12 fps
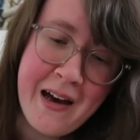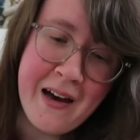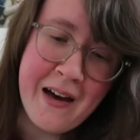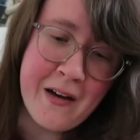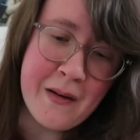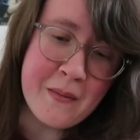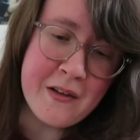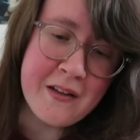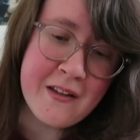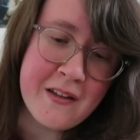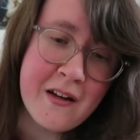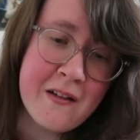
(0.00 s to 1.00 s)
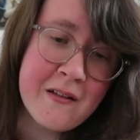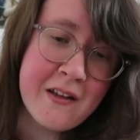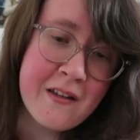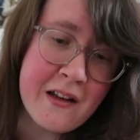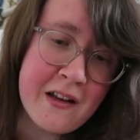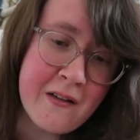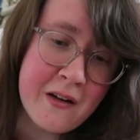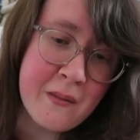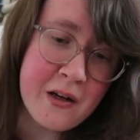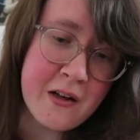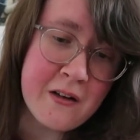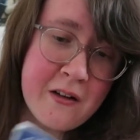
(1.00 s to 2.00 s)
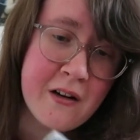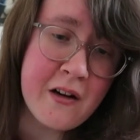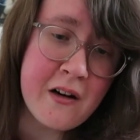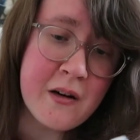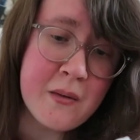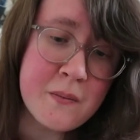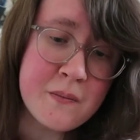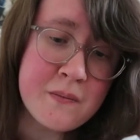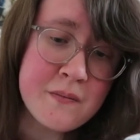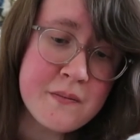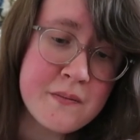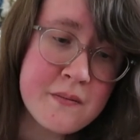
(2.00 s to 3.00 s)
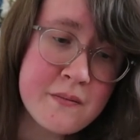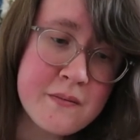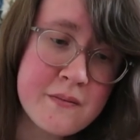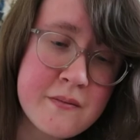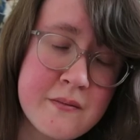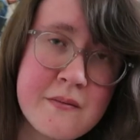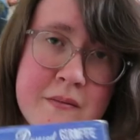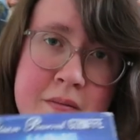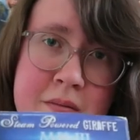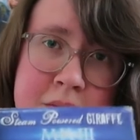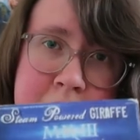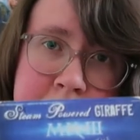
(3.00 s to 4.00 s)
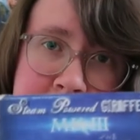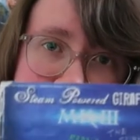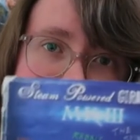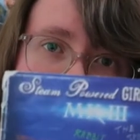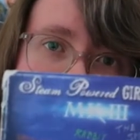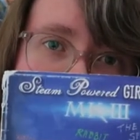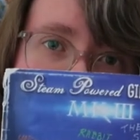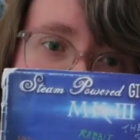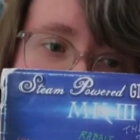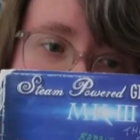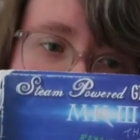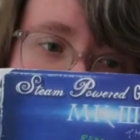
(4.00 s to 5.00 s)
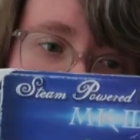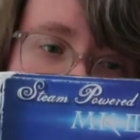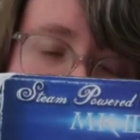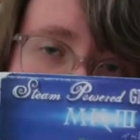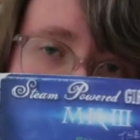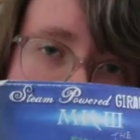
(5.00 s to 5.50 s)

Um, this is, oh, here's the lyric page. Um, this is the lyric page.